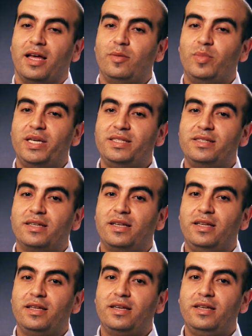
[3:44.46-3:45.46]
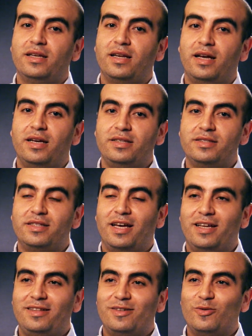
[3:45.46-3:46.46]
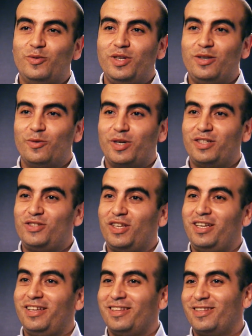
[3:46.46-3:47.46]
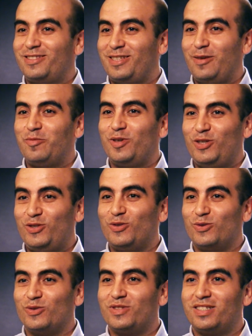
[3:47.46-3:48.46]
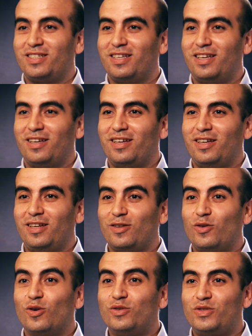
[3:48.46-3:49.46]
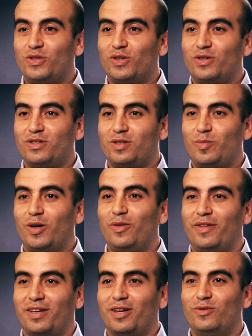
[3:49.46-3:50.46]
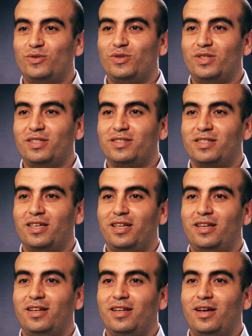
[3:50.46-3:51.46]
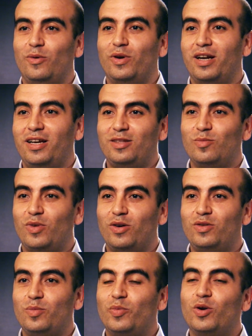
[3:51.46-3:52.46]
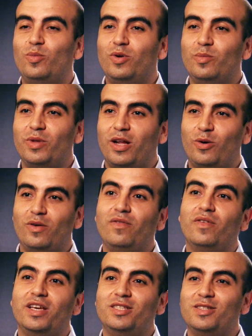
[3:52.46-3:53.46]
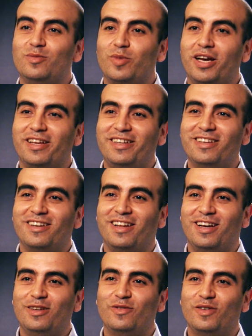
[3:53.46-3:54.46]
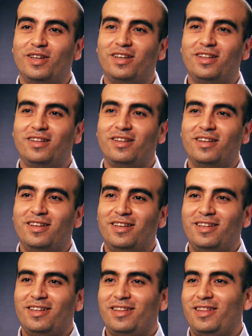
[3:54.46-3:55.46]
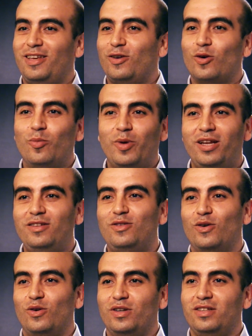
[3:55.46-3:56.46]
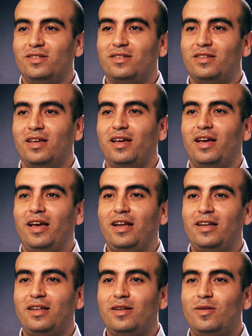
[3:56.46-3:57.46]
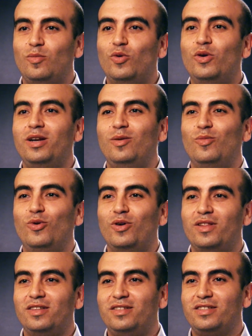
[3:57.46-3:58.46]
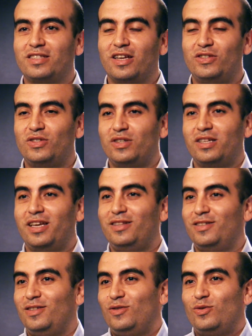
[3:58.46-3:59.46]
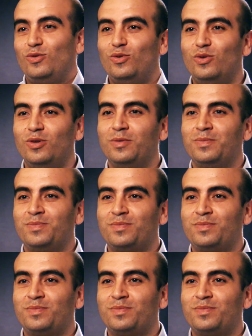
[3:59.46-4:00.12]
and basically realize that we were sharing the same issues and concerns about the countries. And I would write about a problem that I will face in my real life, and they comment on it. And more the discussion get into